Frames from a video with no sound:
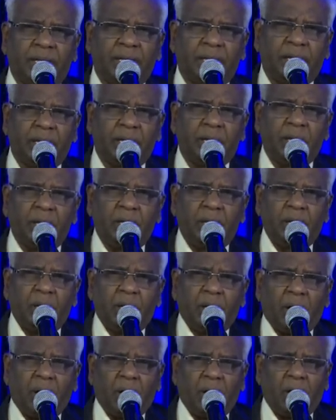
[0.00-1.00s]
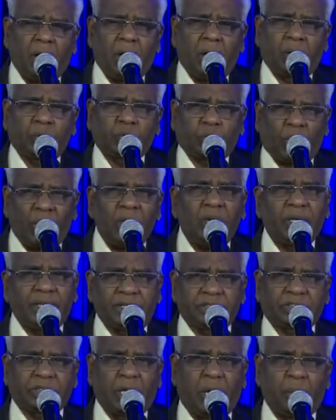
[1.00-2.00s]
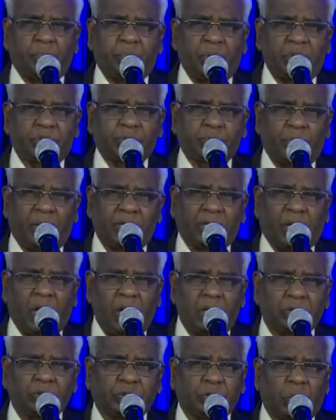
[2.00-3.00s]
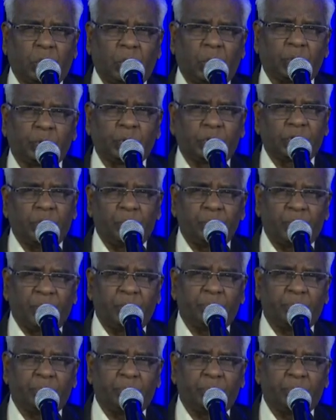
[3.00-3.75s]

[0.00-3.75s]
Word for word: the uh, 12 disciples but also to the